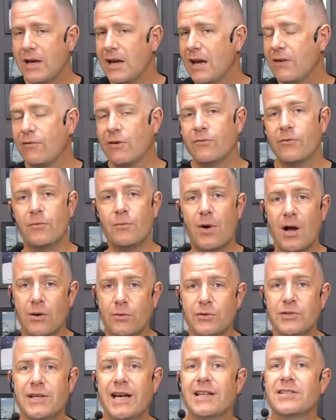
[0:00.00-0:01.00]
Everyone from
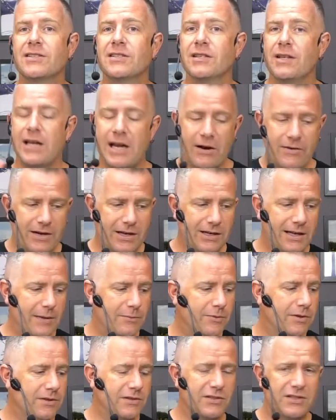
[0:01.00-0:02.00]
Michael Jackson, Eric
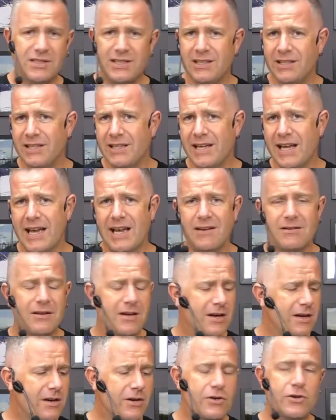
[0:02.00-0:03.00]
Clapton, Steely Dan,
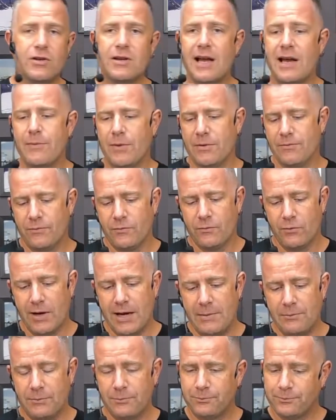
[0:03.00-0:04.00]
you name it, right?